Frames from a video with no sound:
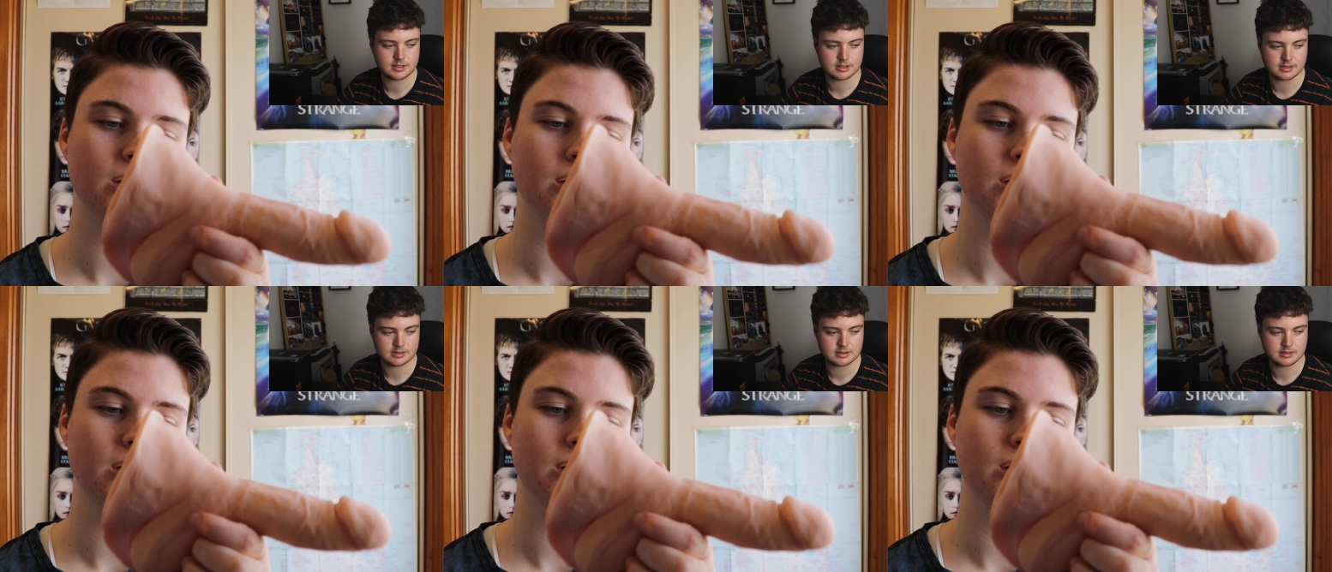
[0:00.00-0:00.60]

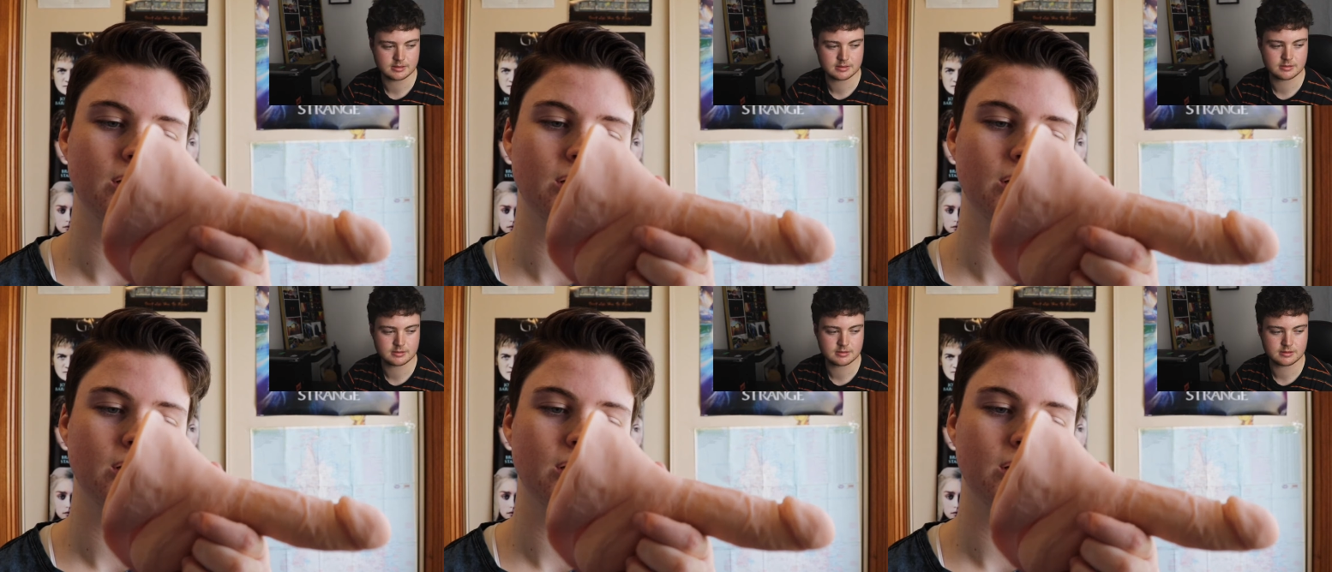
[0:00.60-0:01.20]
Speaker 1: The
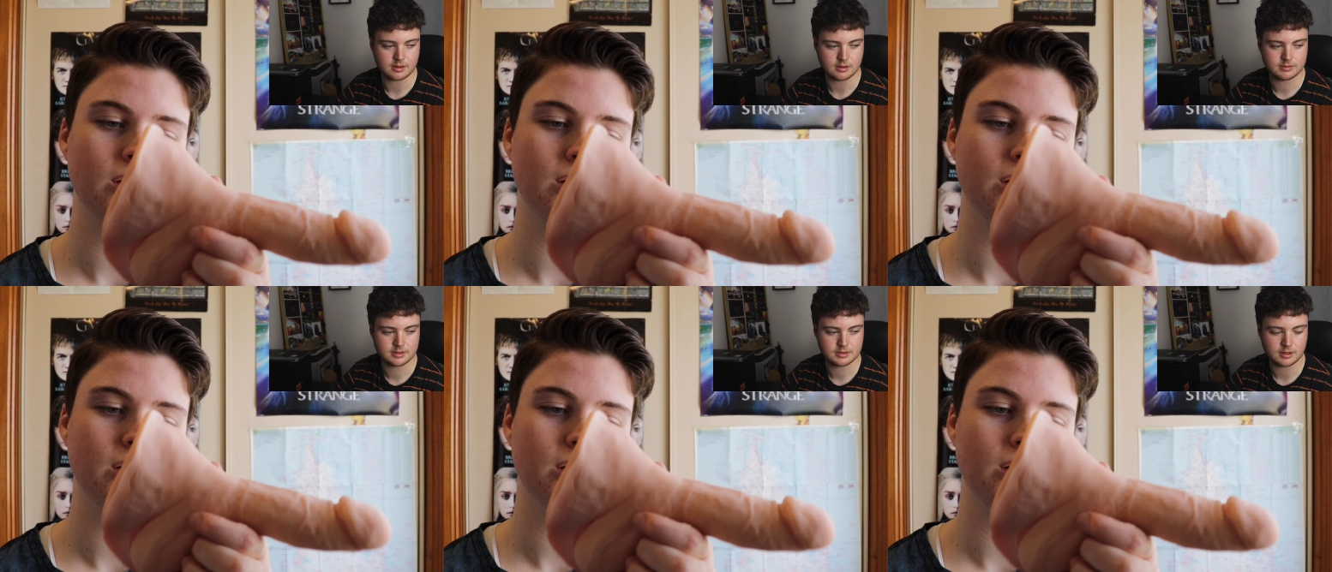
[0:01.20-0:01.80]

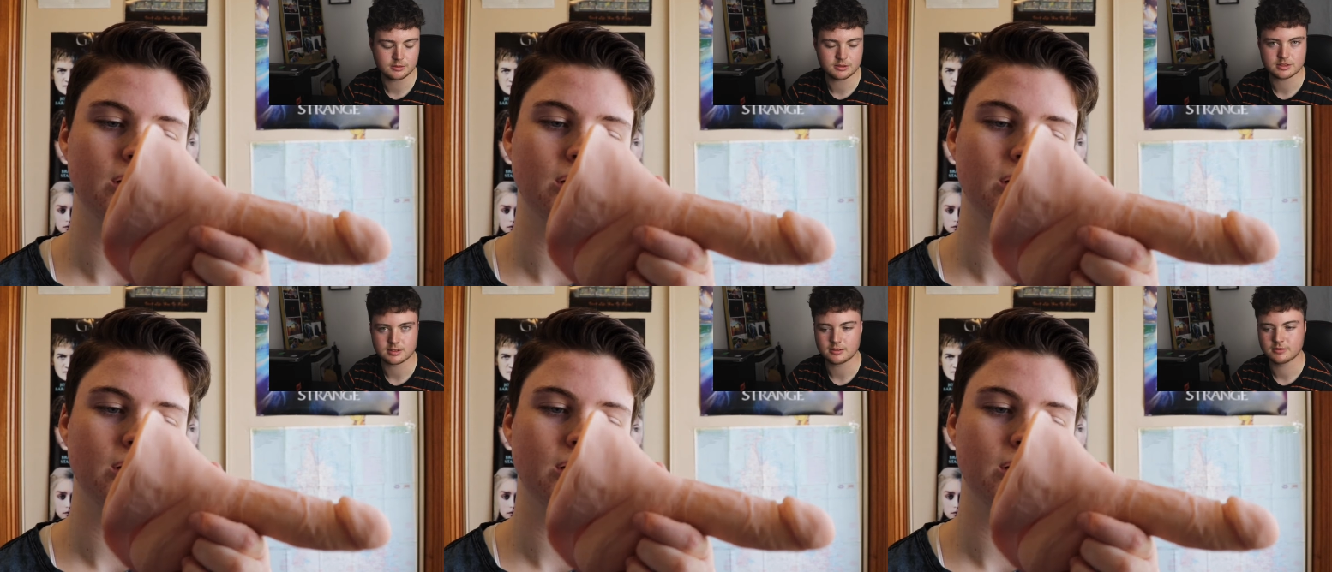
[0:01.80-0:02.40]
soft, ultra
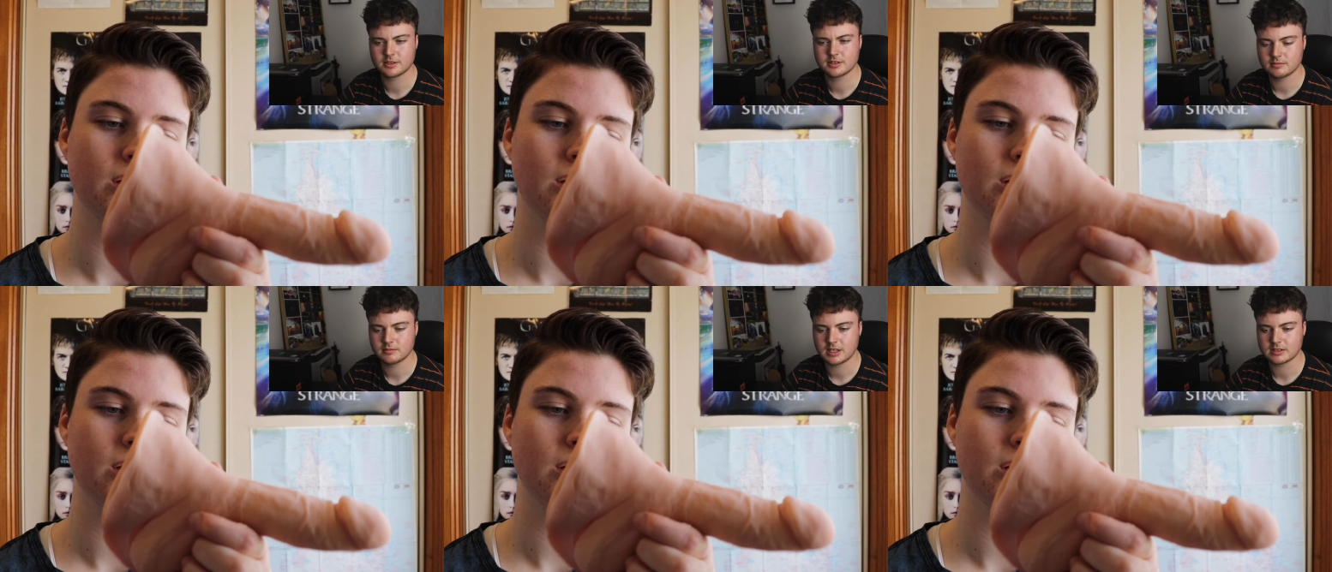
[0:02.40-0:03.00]
soft
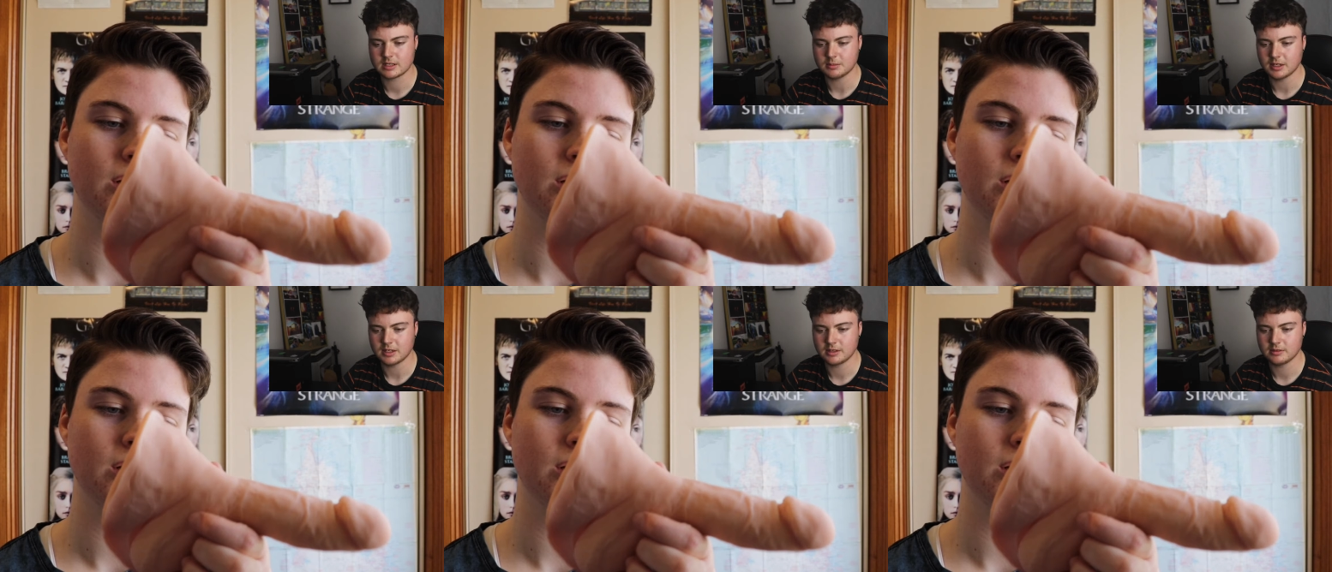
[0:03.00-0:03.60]

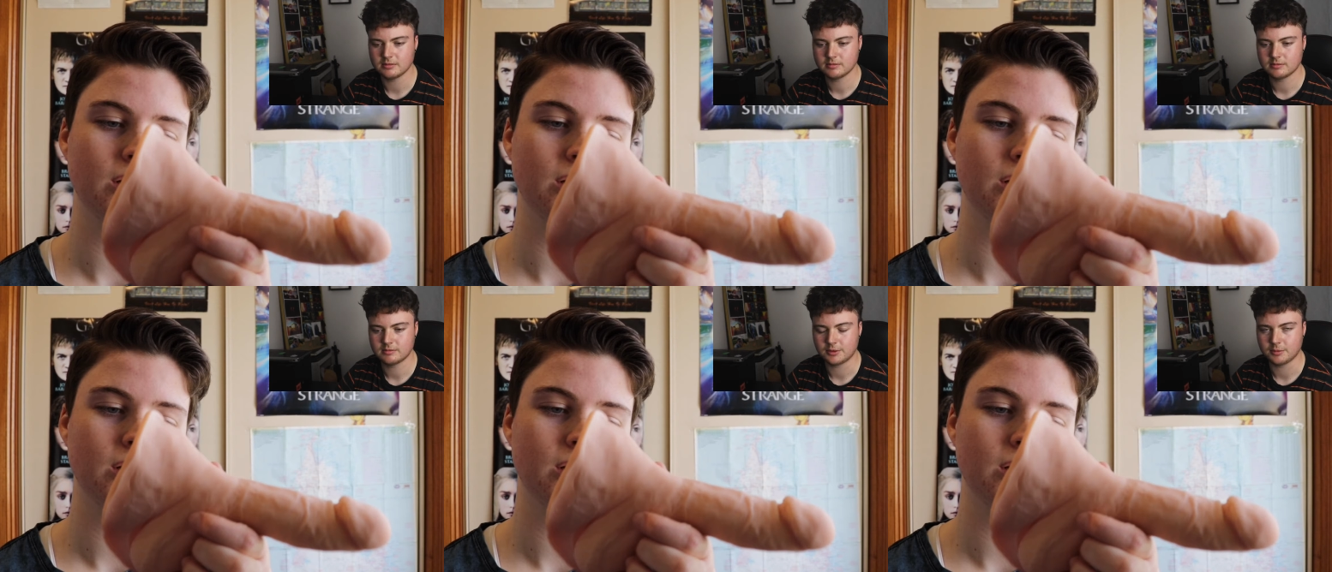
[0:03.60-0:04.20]
STP
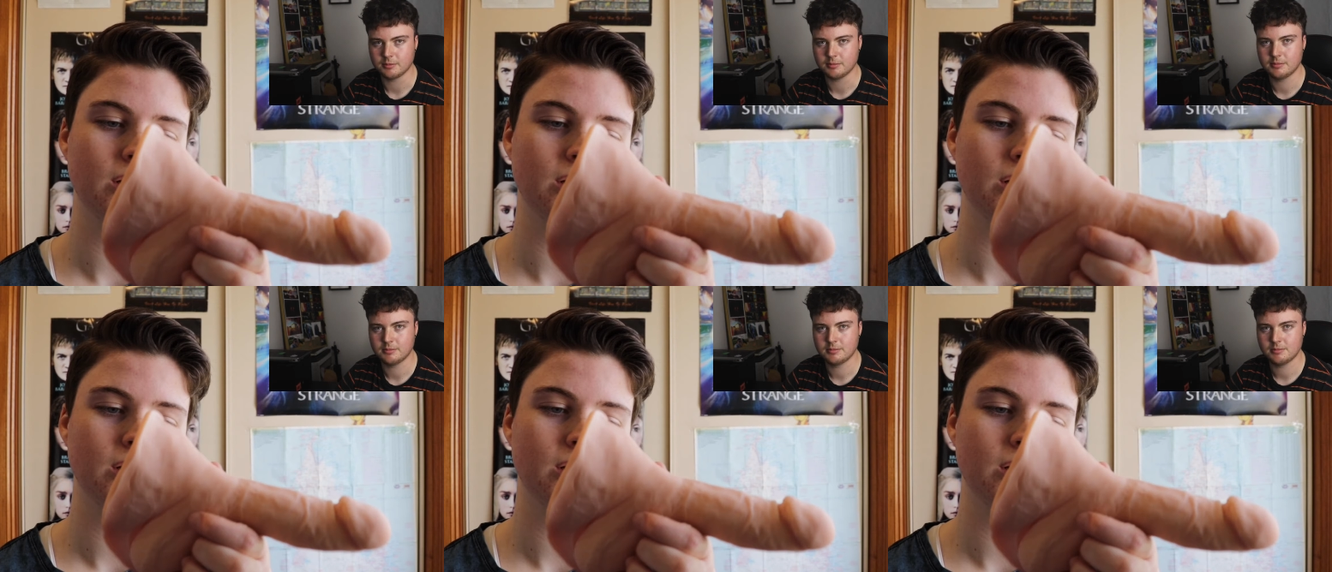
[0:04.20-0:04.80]
from
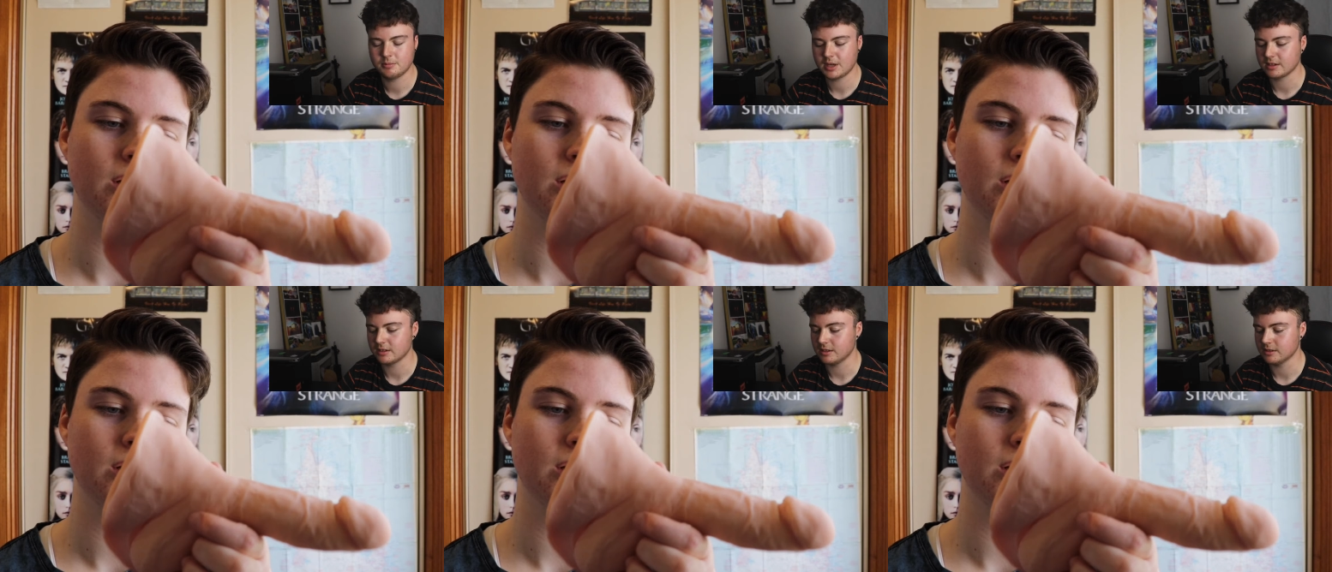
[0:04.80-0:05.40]

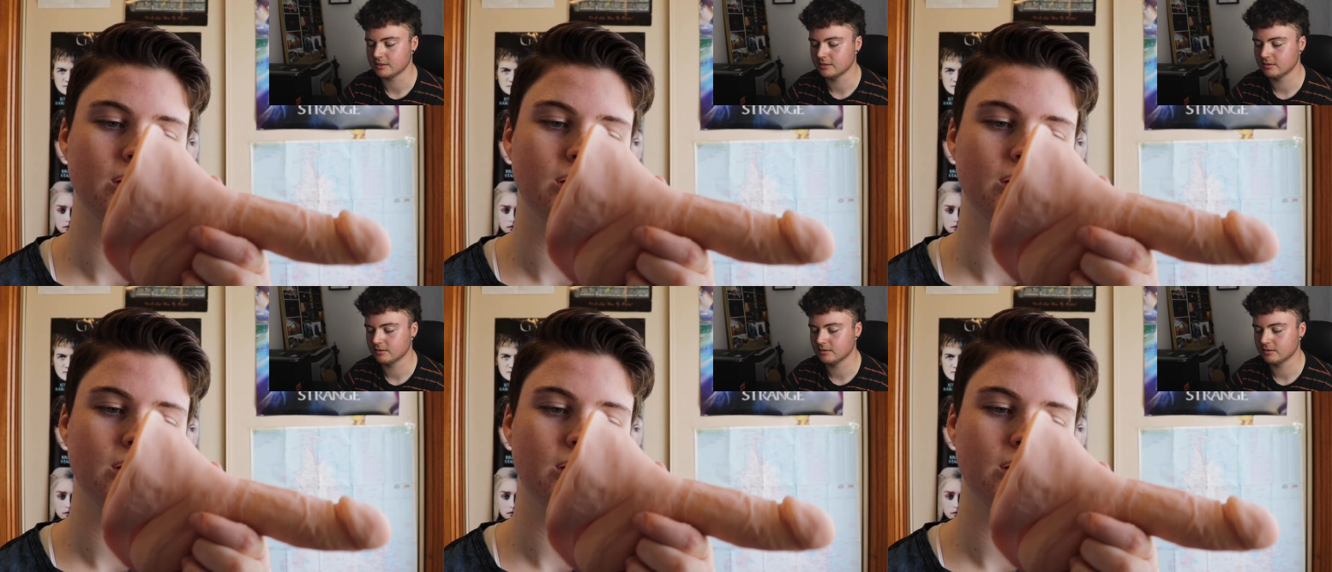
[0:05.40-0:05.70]
Packagear.